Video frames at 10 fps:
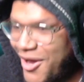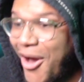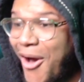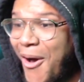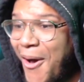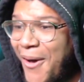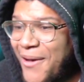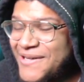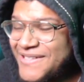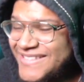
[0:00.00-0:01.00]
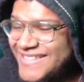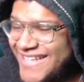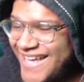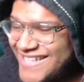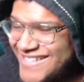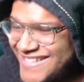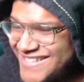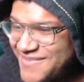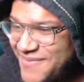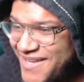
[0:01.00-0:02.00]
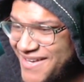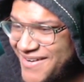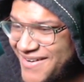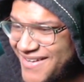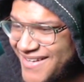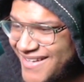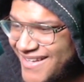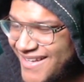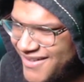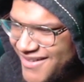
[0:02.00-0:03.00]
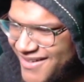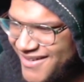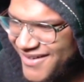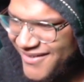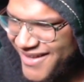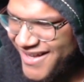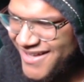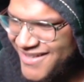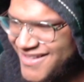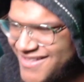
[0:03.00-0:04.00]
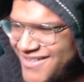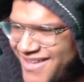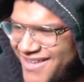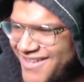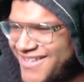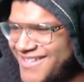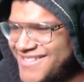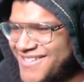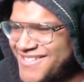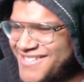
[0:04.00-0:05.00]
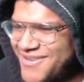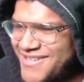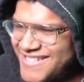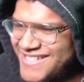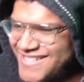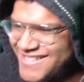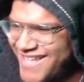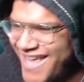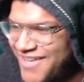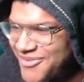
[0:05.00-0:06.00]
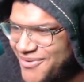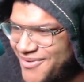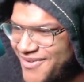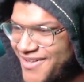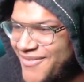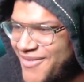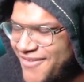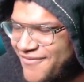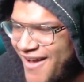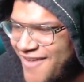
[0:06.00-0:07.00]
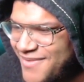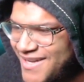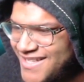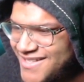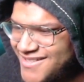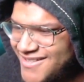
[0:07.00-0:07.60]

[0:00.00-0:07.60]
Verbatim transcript: oh, shit hasn't disappeared. Okay. okay. Good. So the situation isn't handled within five minutes.